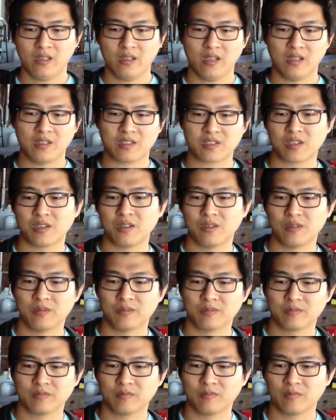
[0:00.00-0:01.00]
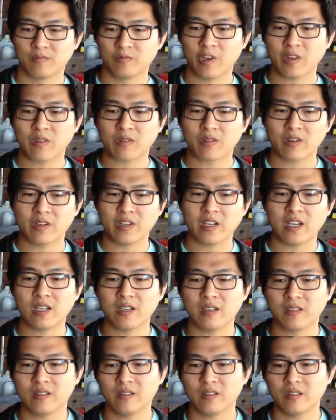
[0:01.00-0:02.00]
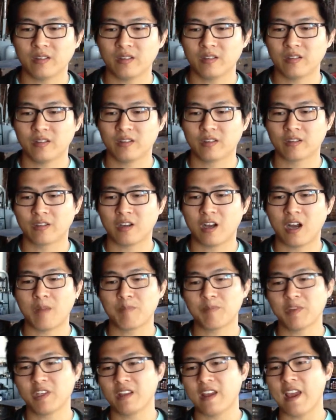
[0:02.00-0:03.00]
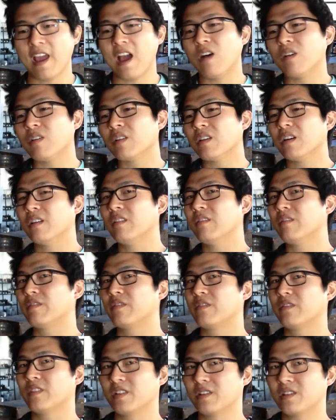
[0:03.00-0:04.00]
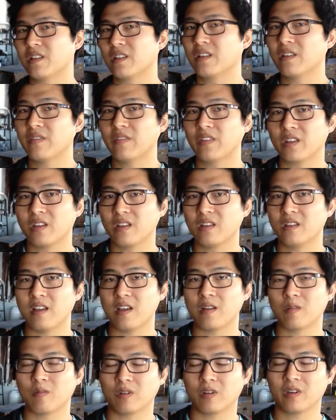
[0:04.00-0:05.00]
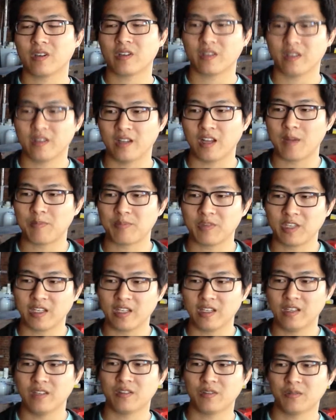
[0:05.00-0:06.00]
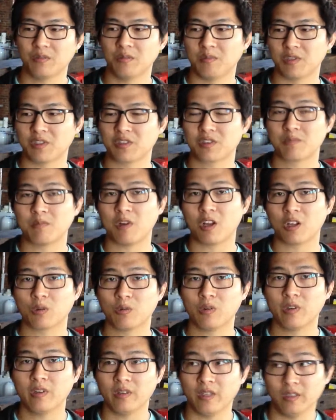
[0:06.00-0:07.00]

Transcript: And so, whether or not you're opting out of a significant network and opting into a much smaller one,